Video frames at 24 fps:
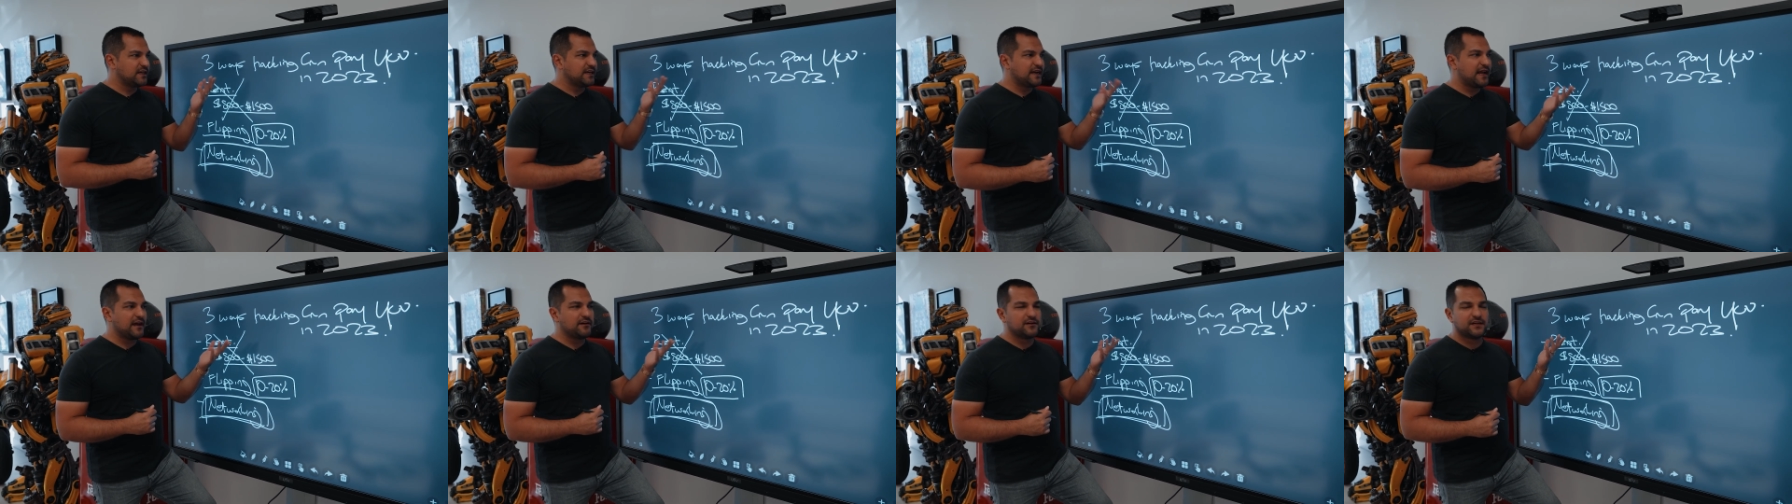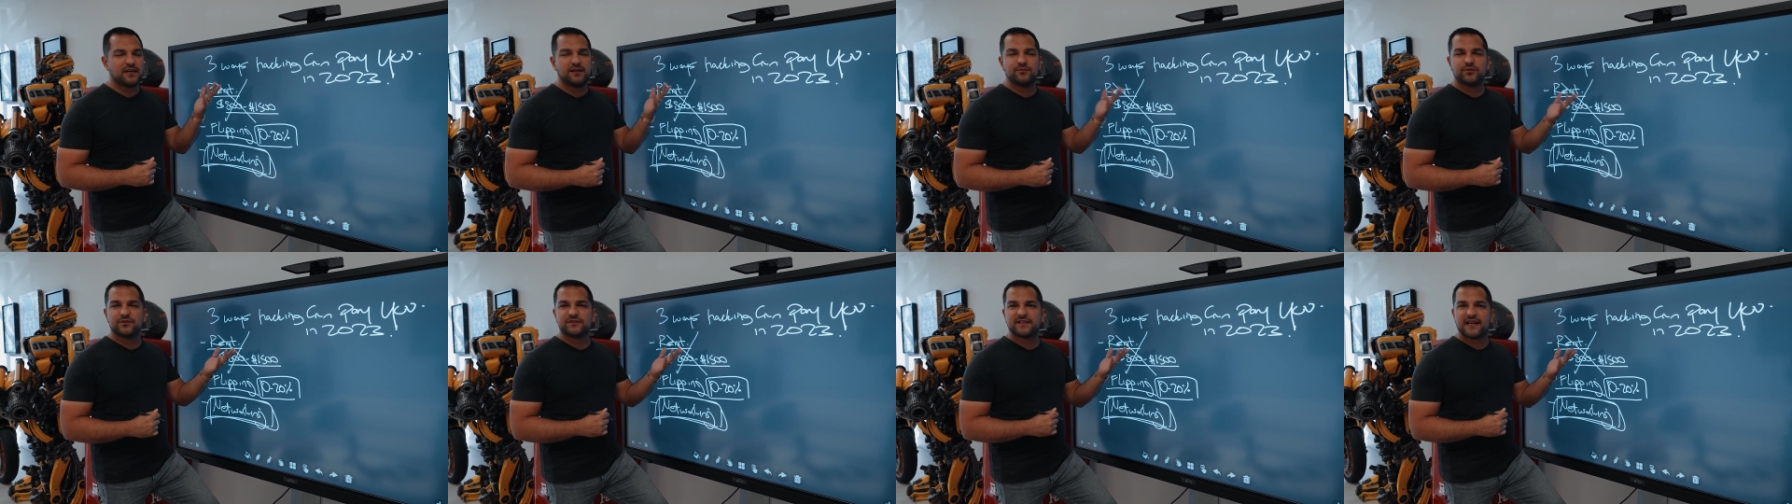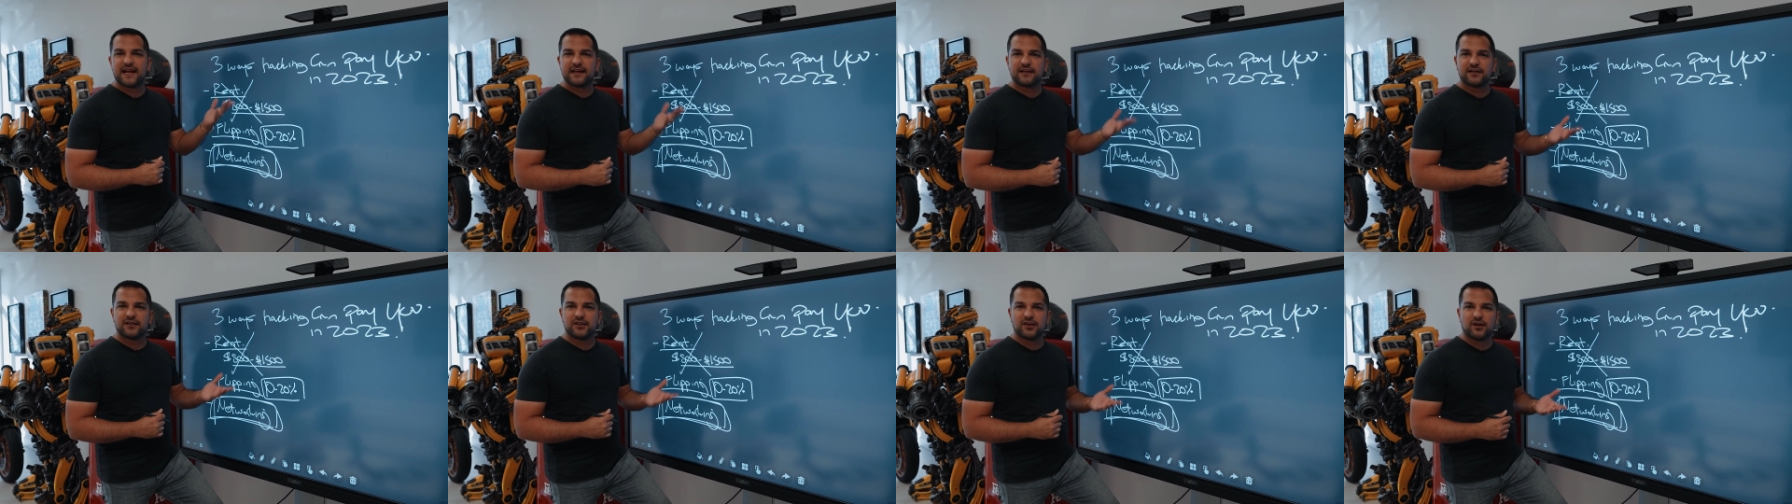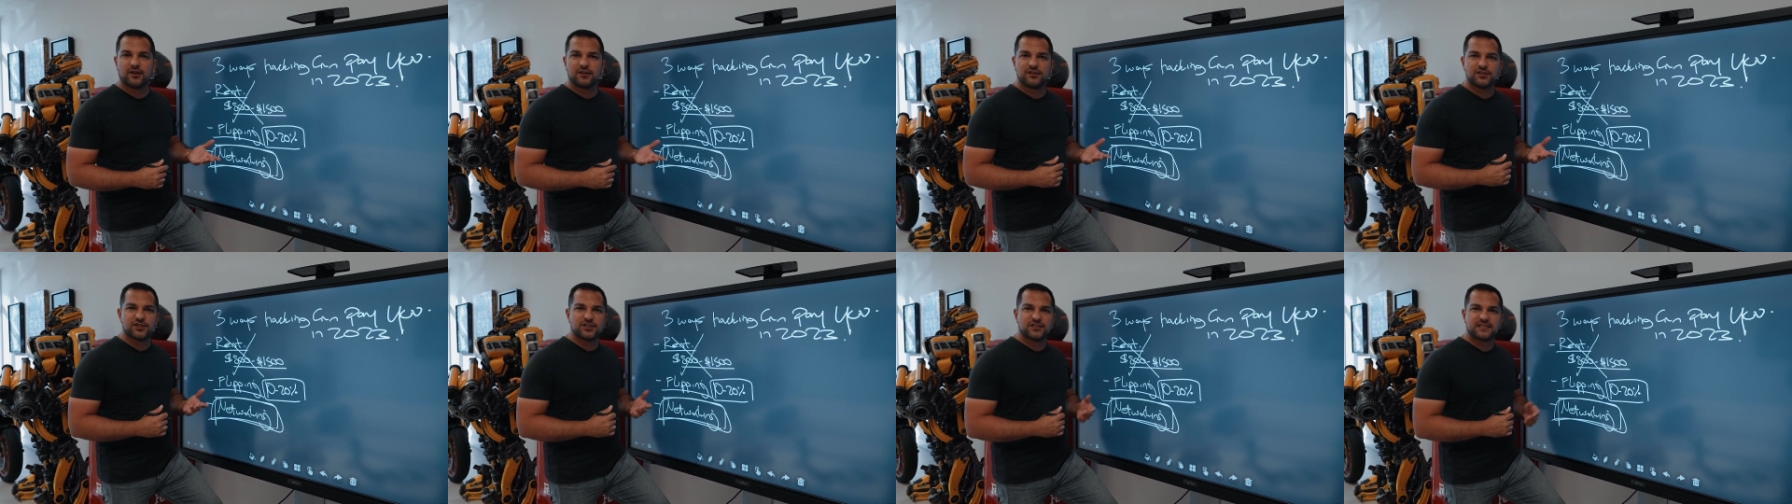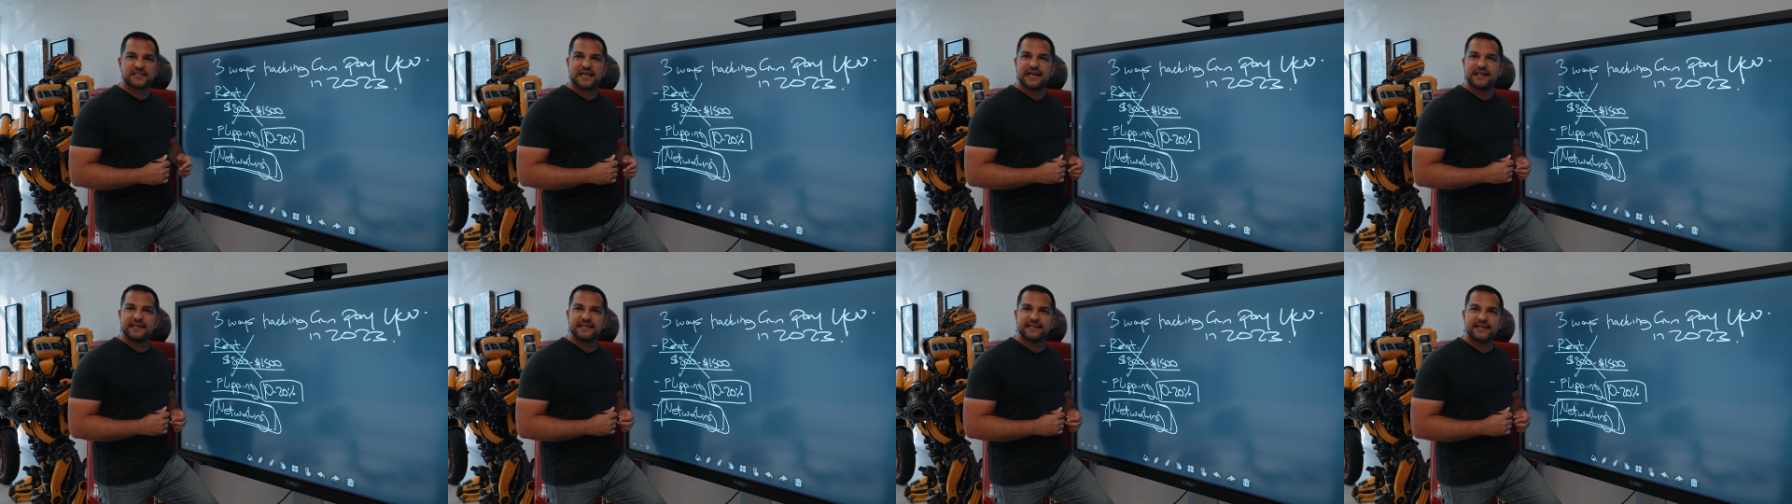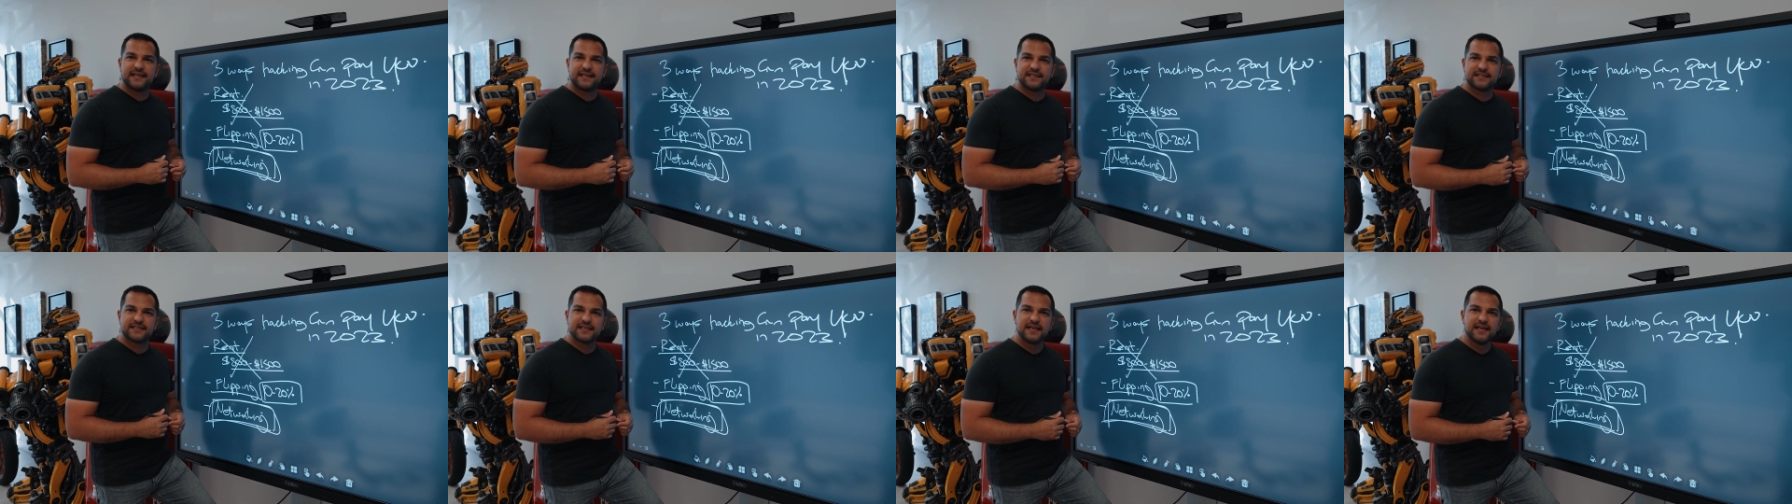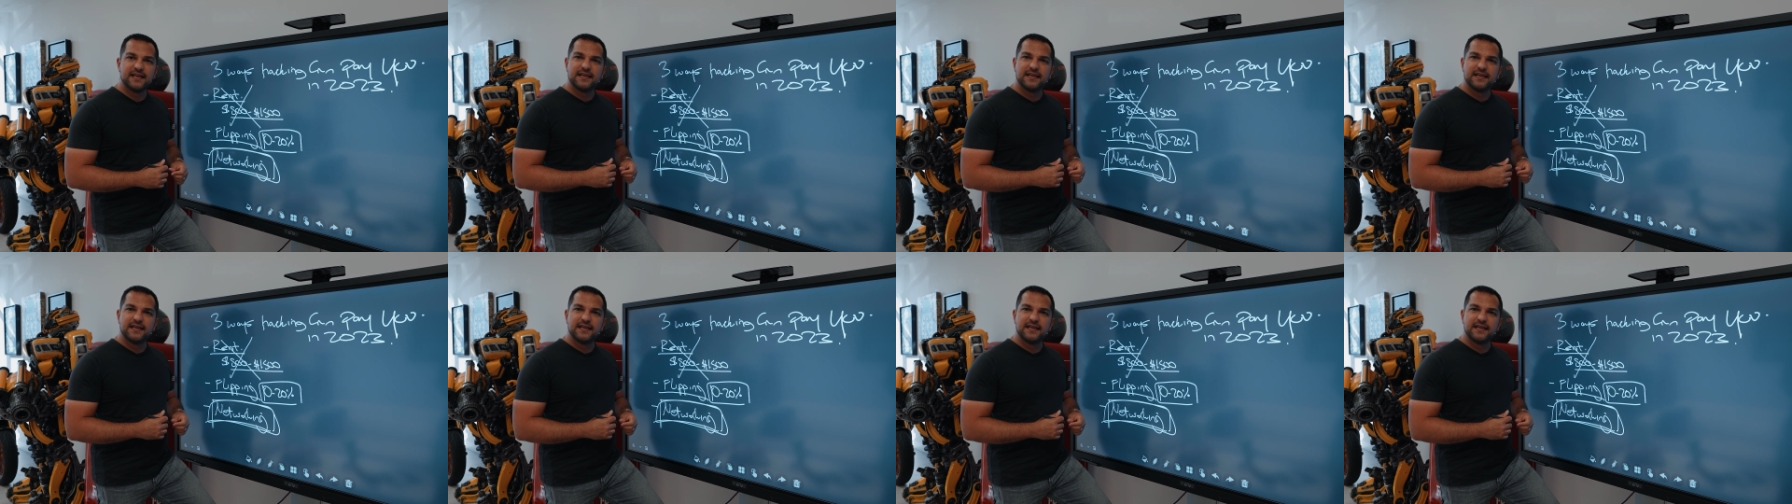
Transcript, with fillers: and now are able to hack a car in just ninety days